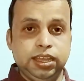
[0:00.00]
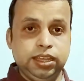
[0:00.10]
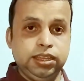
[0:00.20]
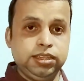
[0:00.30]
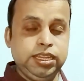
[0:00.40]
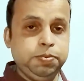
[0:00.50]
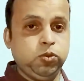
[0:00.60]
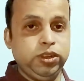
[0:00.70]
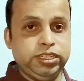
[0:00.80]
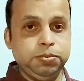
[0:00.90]
keep
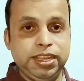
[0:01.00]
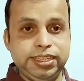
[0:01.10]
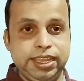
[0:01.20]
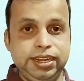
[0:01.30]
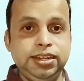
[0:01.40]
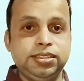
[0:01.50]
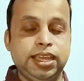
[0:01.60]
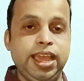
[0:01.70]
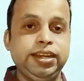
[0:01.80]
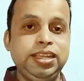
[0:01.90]
watching my channels,
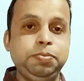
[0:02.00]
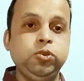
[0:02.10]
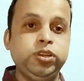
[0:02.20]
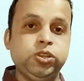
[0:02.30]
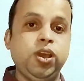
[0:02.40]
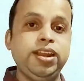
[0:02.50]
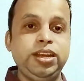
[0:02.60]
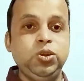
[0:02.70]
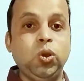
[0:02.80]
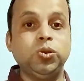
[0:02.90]
and if you require any
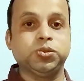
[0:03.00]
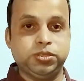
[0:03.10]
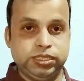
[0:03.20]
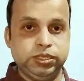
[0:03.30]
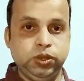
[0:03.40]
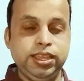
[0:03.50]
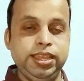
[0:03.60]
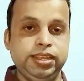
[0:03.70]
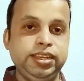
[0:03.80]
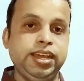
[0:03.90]
notes,
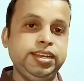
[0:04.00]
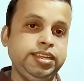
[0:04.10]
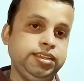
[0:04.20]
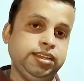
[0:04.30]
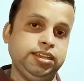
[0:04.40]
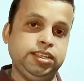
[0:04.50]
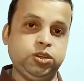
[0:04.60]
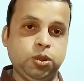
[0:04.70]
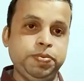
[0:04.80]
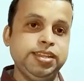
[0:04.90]
okay, regarding the
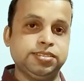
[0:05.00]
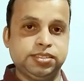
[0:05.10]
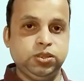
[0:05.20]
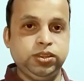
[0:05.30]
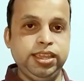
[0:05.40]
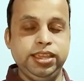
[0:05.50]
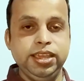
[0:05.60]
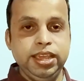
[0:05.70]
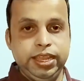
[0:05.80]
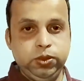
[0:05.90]
topics, okay,
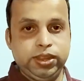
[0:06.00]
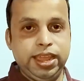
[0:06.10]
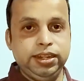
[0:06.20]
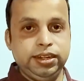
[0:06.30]
you can